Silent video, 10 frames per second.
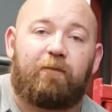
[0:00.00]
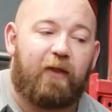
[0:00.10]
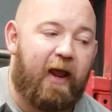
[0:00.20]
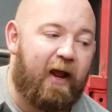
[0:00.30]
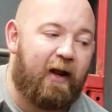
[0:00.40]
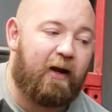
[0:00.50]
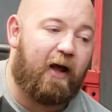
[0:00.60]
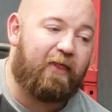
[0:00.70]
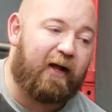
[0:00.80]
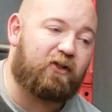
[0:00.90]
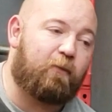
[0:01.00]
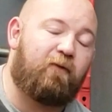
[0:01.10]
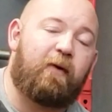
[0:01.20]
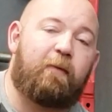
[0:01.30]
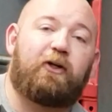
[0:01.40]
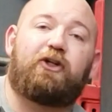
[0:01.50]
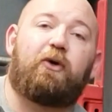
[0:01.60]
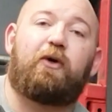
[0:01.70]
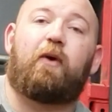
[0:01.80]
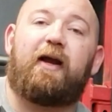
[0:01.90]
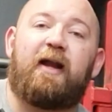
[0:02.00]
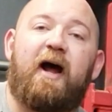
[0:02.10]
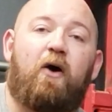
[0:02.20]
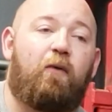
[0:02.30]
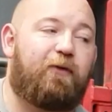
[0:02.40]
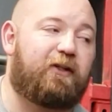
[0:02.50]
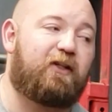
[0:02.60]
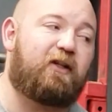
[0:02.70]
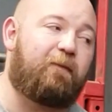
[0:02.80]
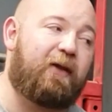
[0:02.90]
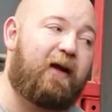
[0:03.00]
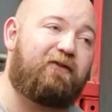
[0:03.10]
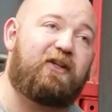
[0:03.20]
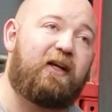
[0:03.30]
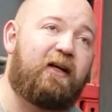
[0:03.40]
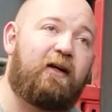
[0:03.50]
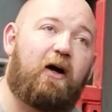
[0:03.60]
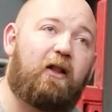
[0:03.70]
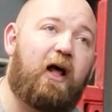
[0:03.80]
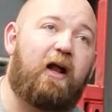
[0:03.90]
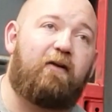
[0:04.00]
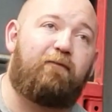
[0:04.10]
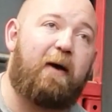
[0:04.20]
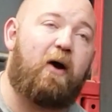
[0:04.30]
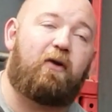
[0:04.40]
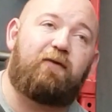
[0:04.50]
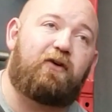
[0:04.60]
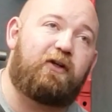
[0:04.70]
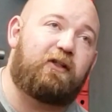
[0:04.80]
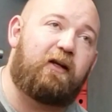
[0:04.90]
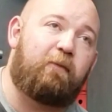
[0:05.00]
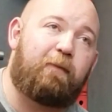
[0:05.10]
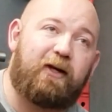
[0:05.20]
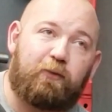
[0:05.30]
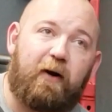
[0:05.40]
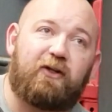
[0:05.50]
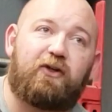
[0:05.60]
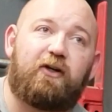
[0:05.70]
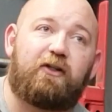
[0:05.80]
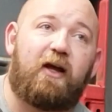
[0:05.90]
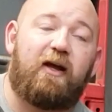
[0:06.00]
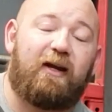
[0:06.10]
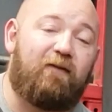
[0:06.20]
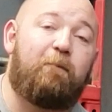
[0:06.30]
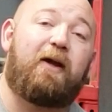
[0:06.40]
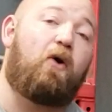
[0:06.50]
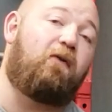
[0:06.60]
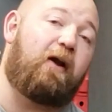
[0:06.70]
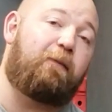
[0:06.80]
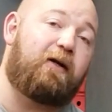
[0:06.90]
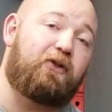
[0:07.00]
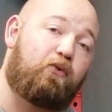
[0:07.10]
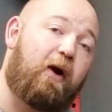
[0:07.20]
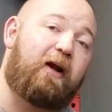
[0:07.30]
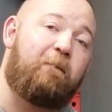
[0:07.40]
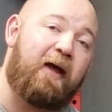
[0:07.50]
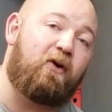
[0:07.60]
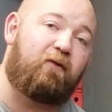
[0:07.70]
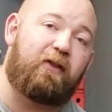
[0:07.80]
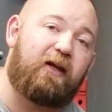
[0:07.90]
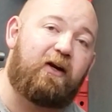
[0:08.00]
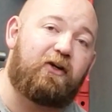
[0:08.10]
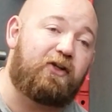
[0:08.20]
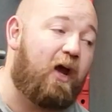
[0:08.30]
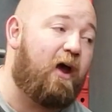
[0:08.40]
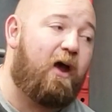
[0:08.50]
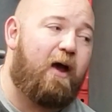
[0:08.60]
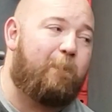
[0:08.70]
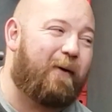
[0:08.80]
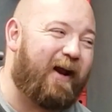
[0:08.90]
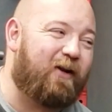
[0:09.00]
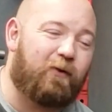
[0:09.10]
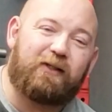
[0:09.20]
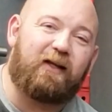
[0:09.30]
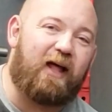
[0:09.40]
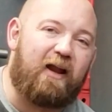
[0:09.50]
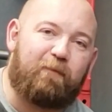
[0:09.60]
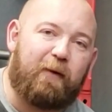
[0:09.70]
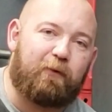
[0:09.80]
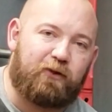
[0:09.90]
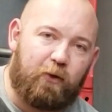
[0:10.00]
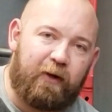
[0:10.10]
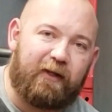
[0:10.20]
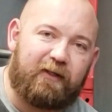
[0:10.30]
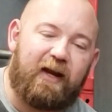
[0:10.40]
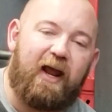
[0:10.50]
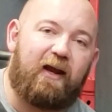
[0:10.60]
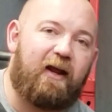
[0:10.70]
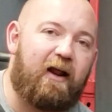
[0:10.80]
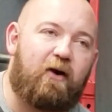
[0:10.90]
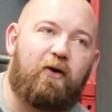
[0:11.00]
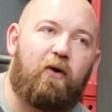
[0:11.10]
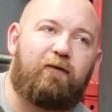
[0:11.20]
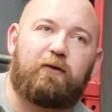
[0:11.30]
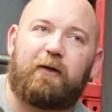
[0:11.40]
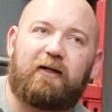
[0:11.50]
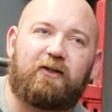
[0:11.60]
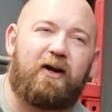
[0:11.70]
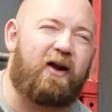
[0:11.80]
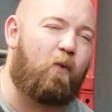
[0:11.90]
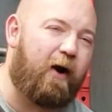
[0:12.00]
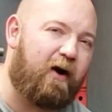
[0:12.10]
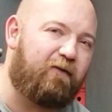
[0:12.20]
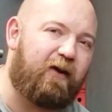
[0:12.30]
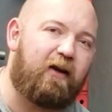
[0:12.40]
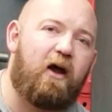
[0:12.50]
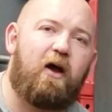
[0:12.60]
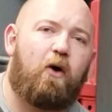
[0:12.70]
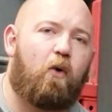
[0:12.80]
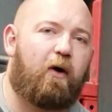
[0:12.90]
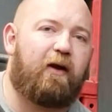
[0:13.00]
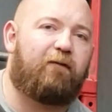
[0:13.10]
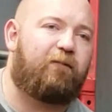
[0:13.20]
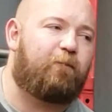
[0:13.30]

And that's the movement I'm going to show you right now. This is something I've seen a lot of powerlifters and bench pressers, even big overhead pressers, recommend over the years, but I don't see a lot of people doing it today. And I don't know if it's because they're not aware of it or if